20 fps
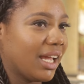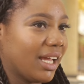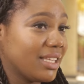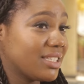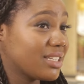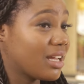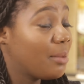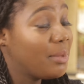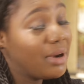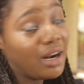
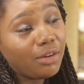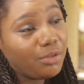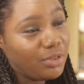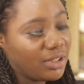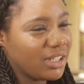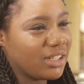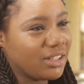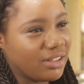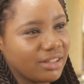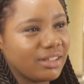it's coming out
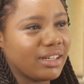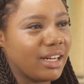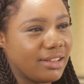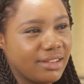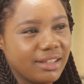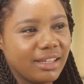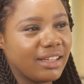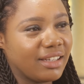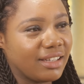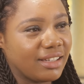really good, I
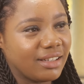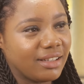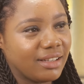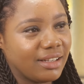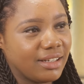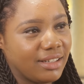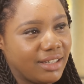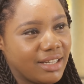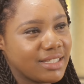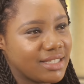think.
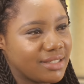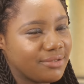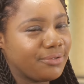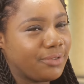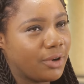And it's